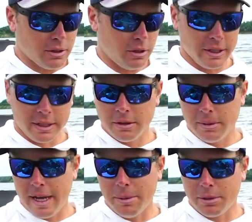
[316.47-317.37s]
So this gives
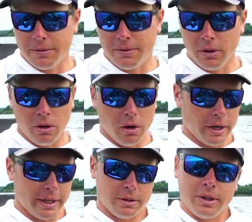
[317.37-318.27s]
me the option of full
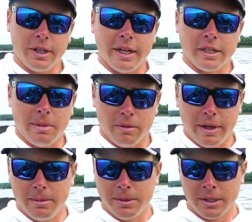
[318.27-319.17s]
cork. It's really nice on my
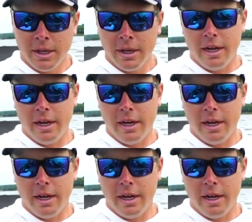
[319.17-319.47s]
ribs.